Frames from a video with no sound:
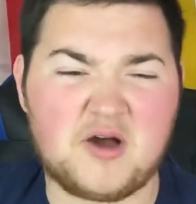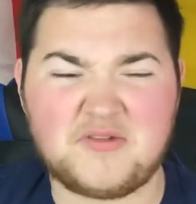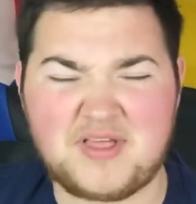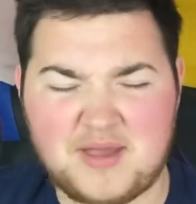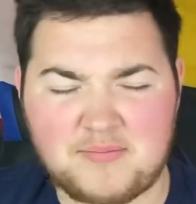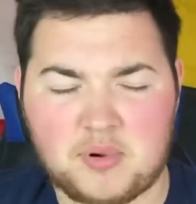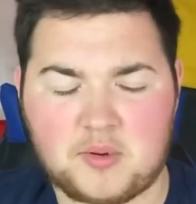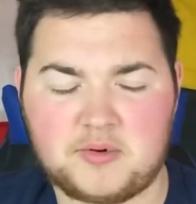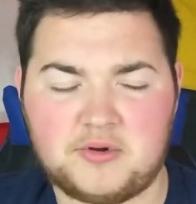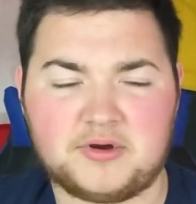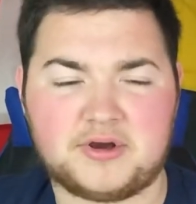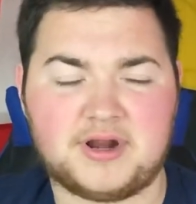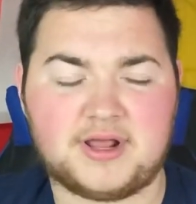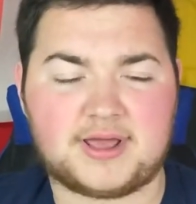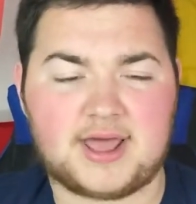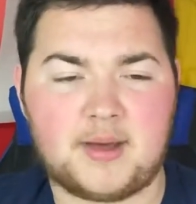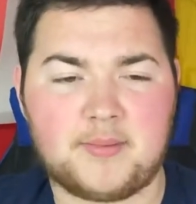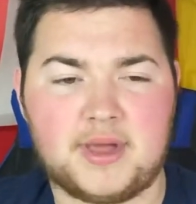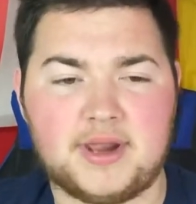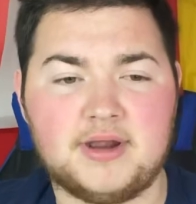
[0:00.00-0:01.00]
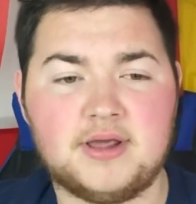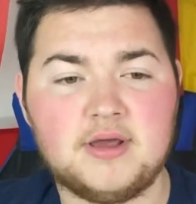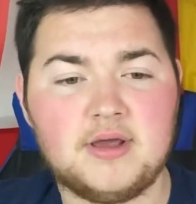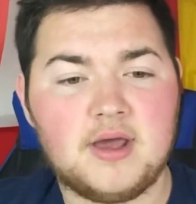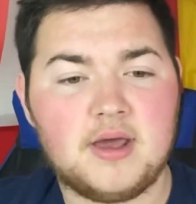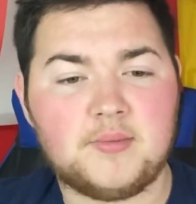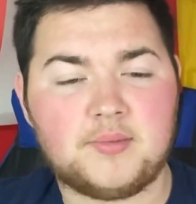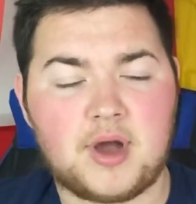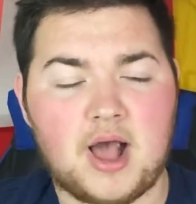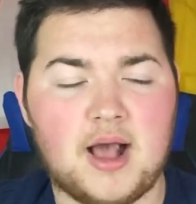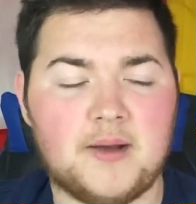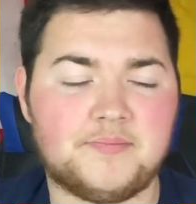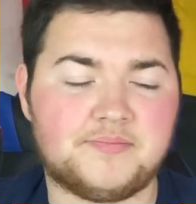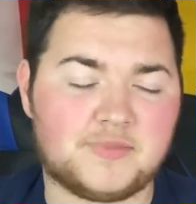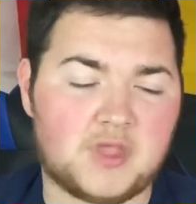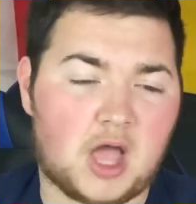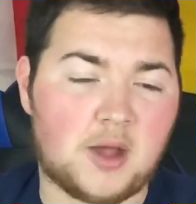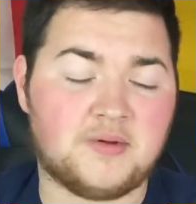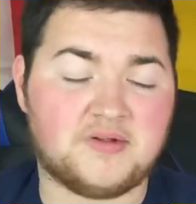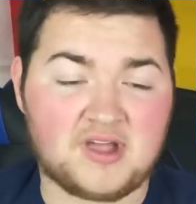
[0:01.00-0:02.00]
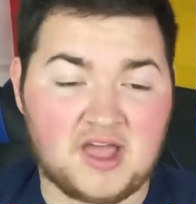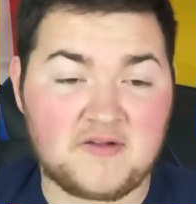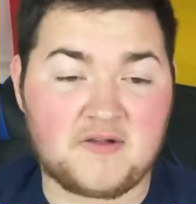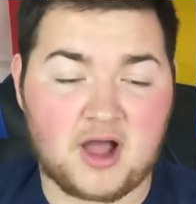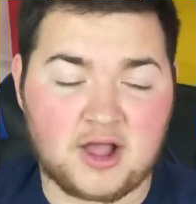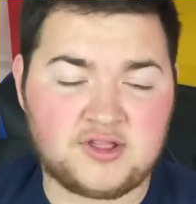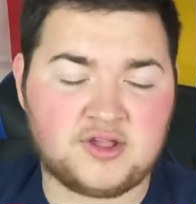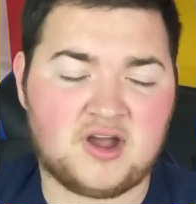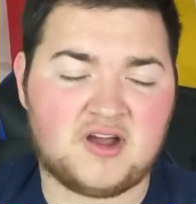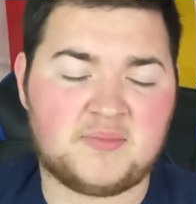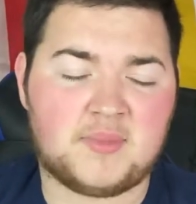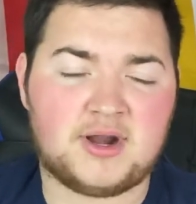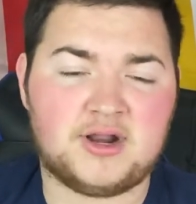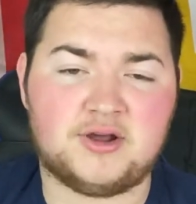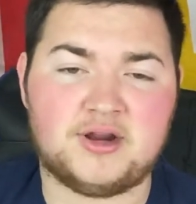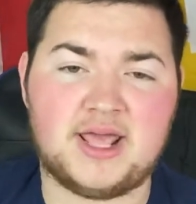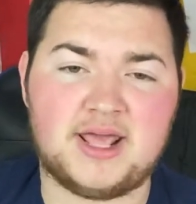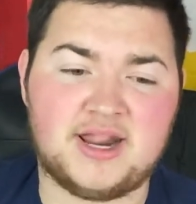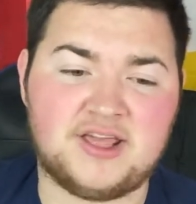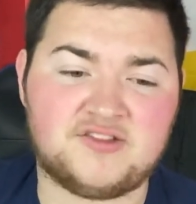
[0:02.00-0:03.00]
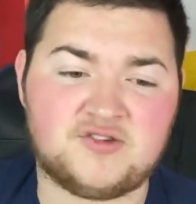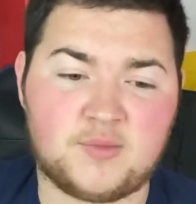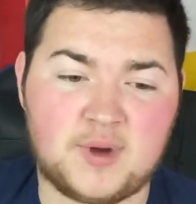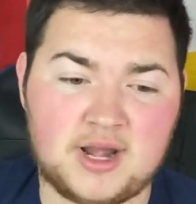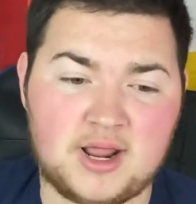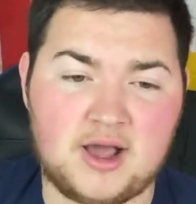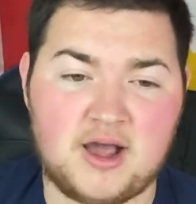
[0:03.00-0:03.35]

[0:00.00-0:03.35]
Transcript: They're probably not going to come in, but I do have money on Italy to win it.